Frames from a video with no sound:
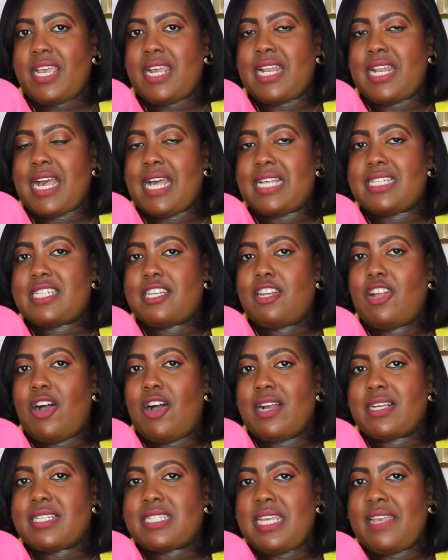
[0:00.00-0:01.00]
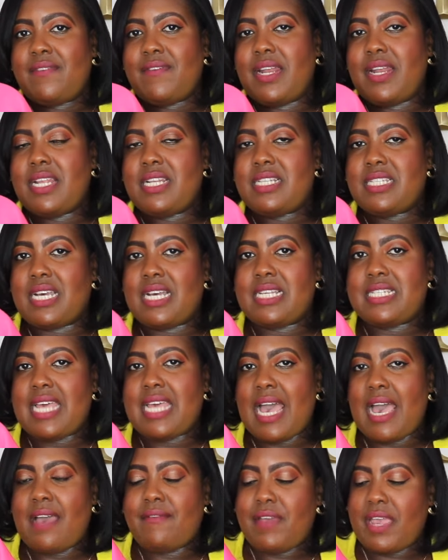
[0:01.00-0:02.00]
it has long sleeve and it does
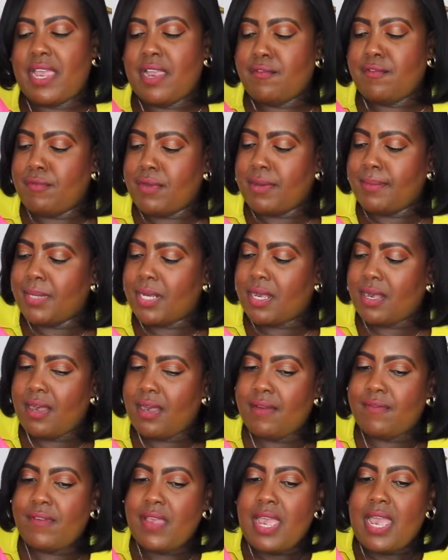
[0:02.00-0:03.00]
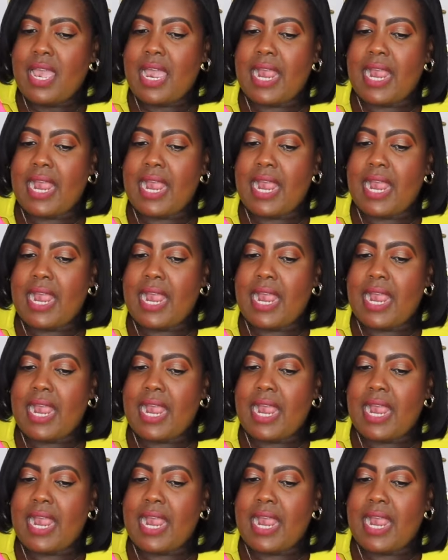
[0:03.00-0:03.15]
have a ribbed cuff.